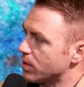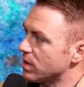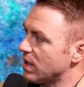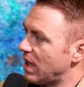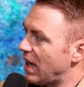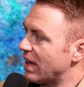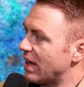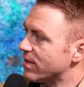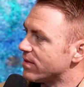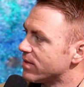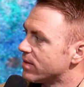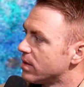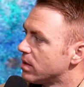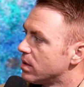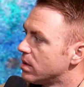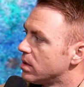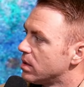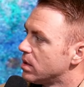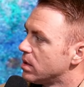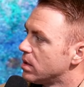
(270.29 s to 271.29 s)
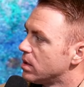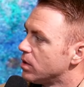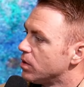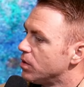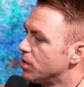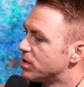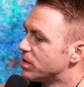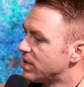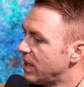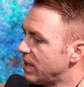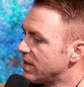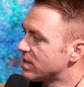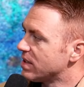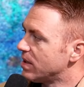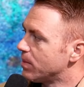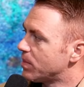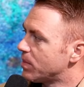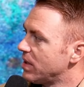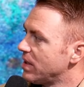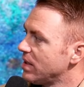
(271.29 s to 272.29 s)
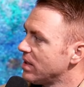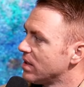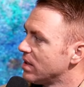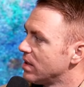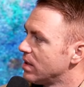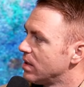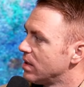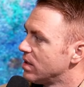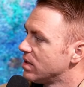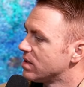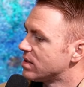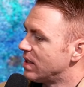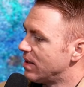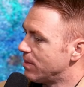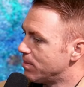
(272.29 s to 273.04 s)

life. You say something, say,